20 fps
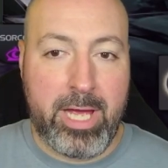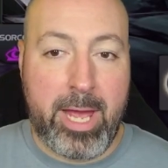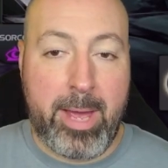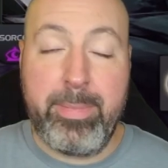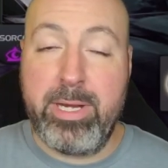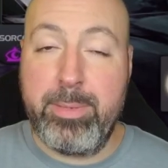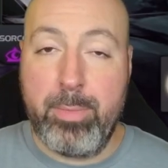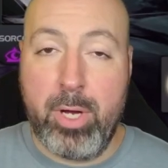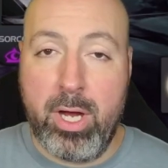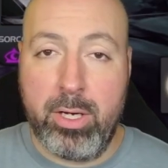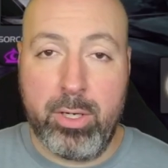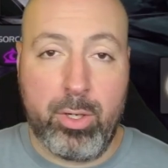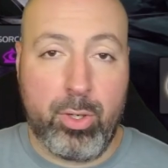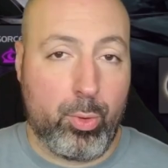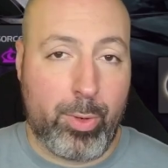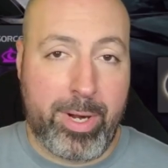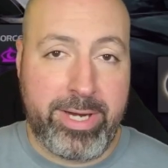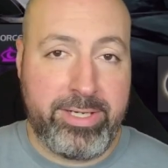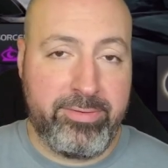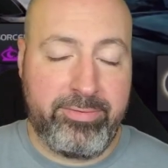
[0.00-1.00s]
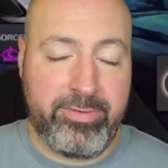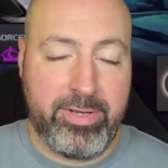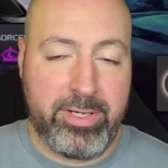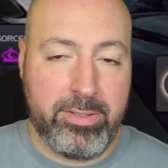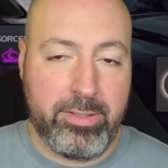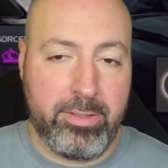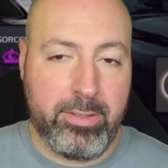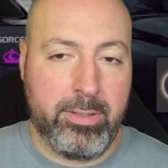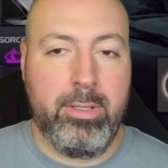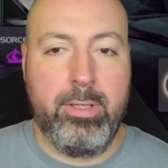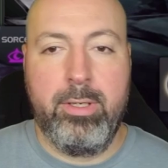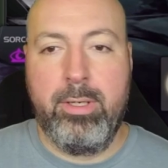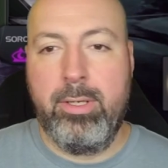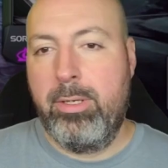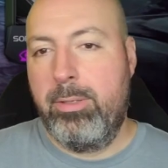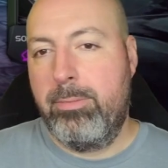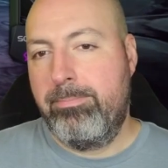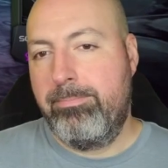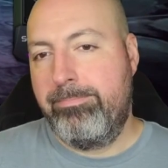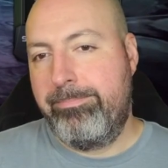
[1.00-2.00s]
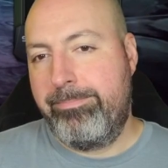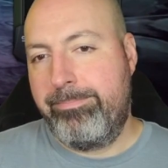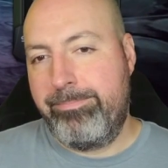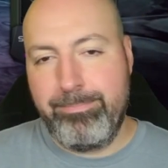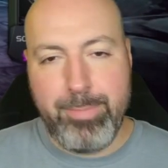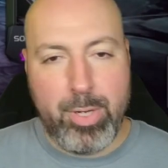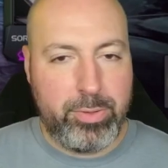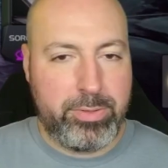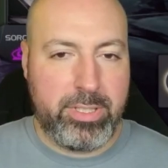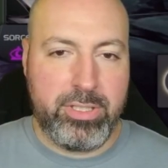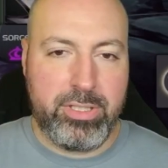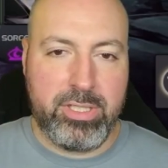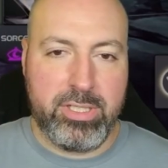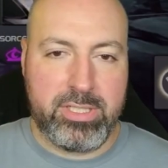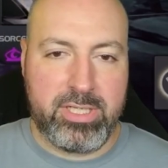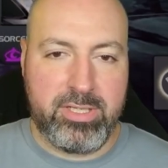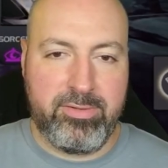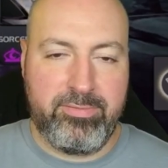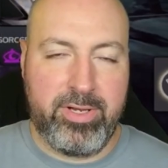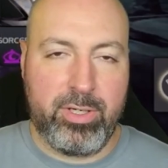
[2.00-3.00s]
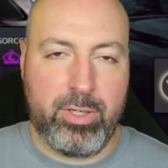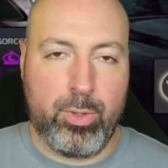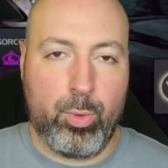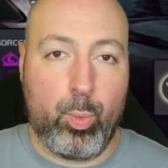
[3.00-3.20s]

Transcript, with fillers: Ebony Maw, great defender, mostly just a defender.